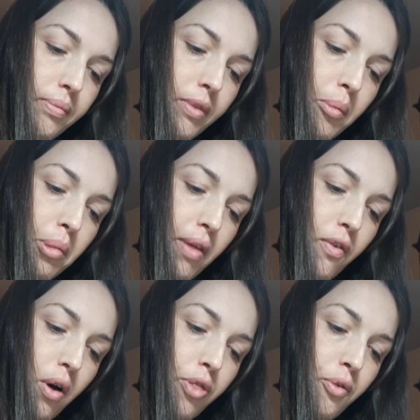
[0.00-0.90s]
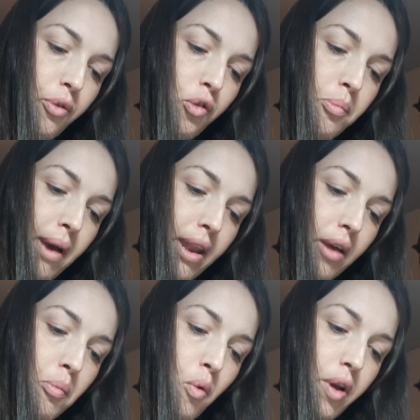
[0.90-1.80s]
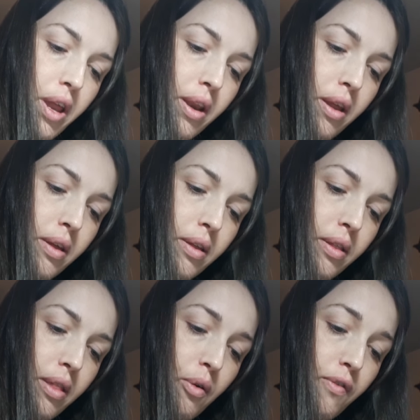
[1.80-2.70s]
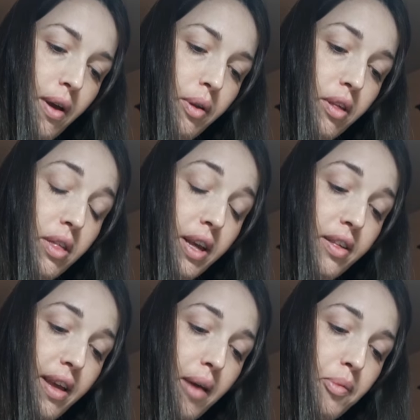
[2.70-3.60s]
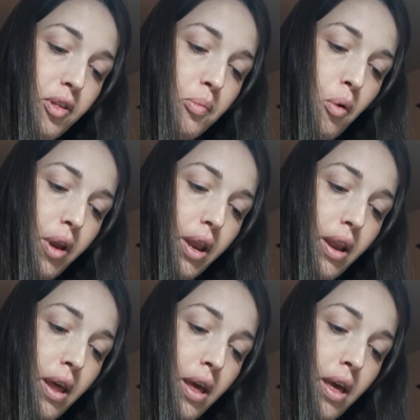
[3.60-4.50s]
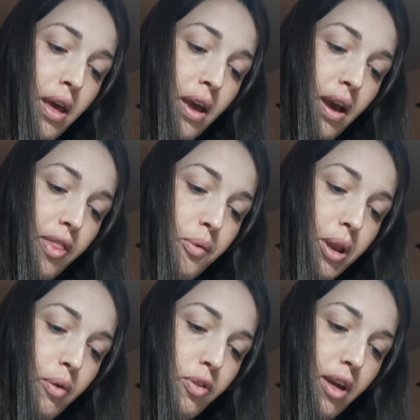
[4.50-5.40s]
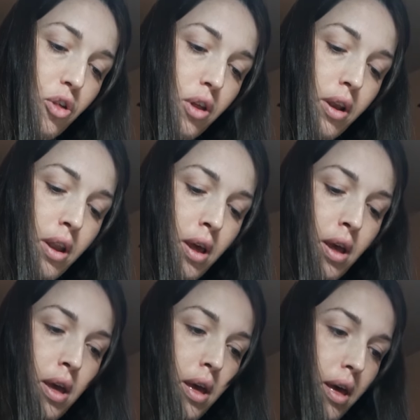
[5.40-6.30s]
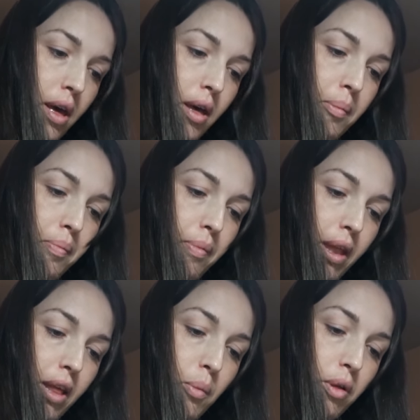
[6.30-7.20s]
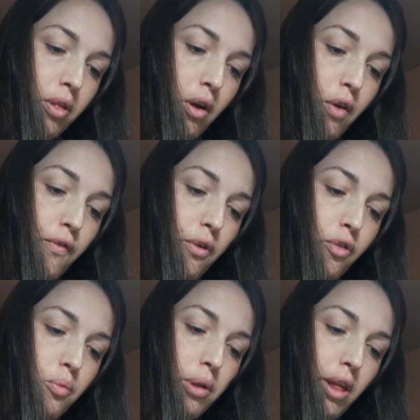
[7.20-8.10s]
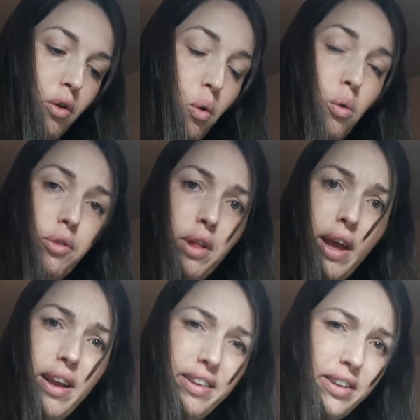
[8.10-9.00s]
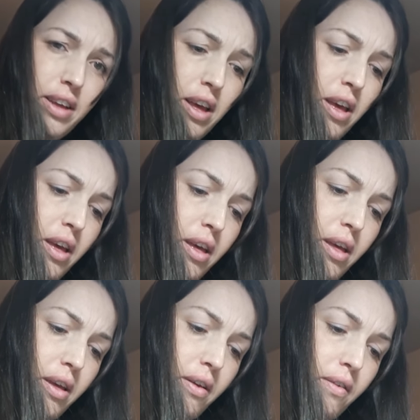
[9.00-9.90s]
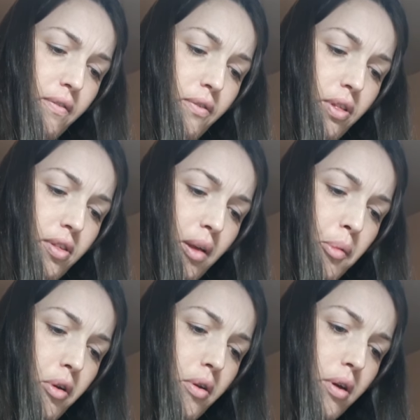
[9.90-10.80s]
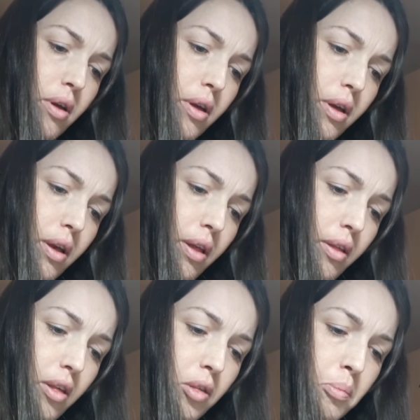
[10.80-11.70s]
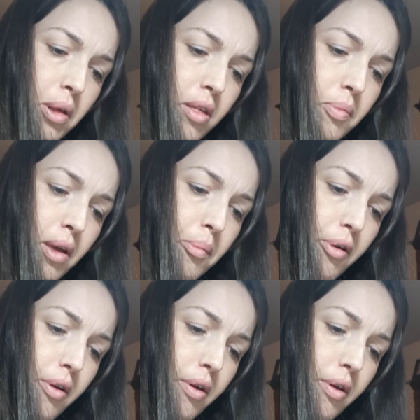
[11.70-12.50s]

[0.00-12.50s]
But they've gone through a traumatic morning. They were found at 6 a.m. this morning at the radio station. And it was our first really cold night for the summer. It's mid-September.